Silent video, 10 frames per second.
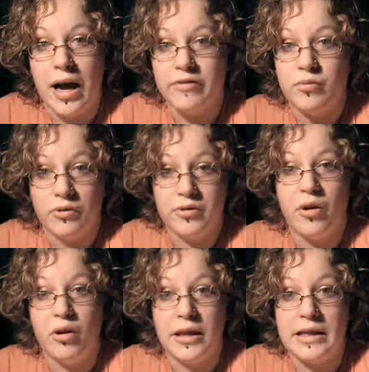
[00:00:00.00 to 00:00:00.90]
drive
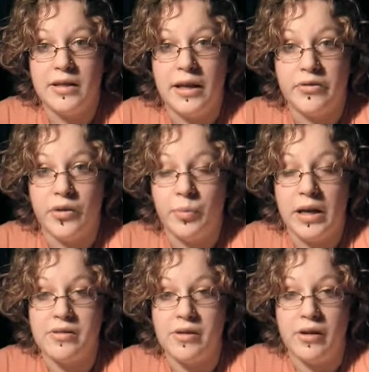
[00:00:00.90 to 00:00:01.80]
once all these things had
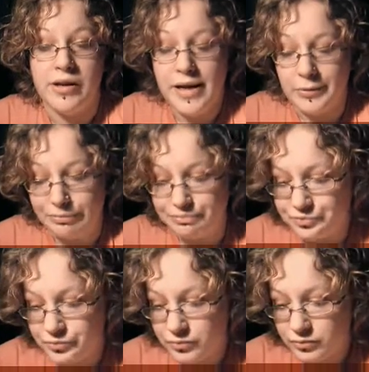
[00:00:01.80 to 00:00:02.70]
been sorted out.
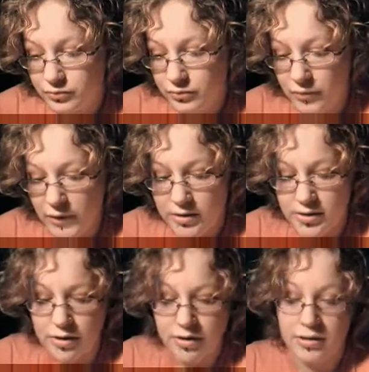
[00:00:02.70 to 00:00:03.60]

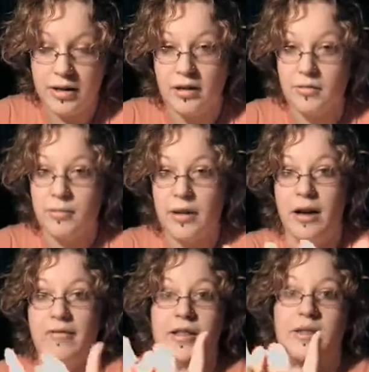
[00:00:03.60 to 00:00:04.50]
So
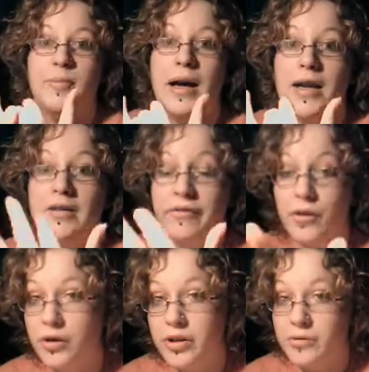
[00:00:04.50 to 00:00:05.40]
I've had to buy
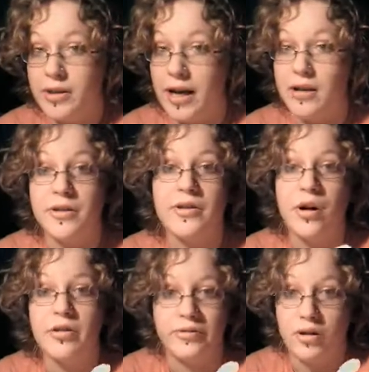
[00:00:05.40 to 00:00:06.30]
4 new tyres
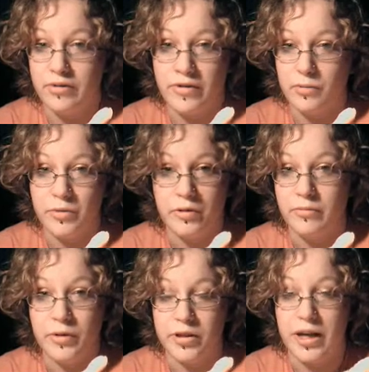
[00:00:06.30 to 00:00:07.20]
because all 4 of
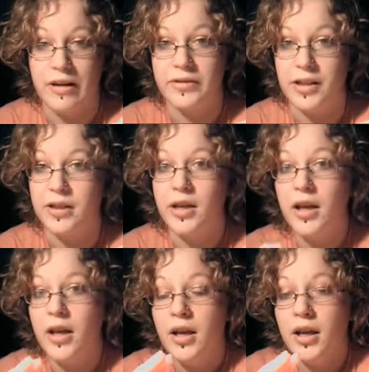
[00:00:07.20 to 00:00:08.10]
them were shafted.
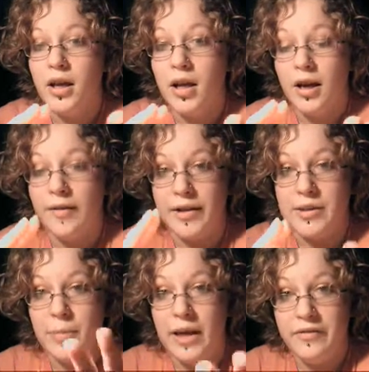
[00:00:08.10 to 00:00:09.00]
I've
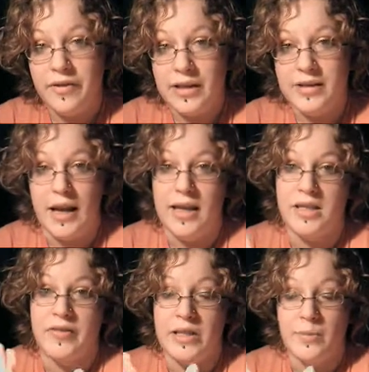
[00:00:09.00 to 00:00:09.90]
had to pay for this
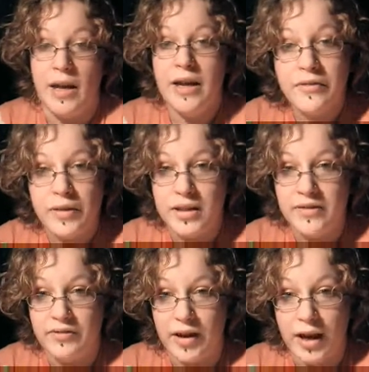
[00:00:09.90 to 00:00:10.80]
test, I've had to pay for
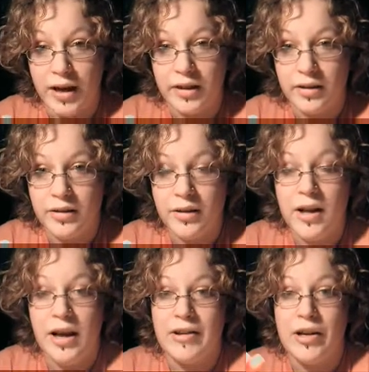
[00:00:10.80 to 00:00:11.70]
this fine,
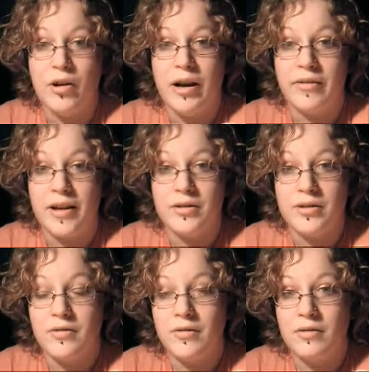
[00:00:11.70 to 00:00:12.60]
I've had
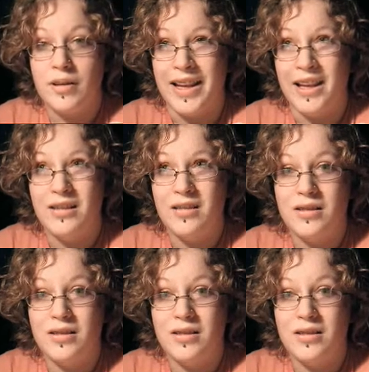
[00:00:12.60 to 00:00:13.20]
like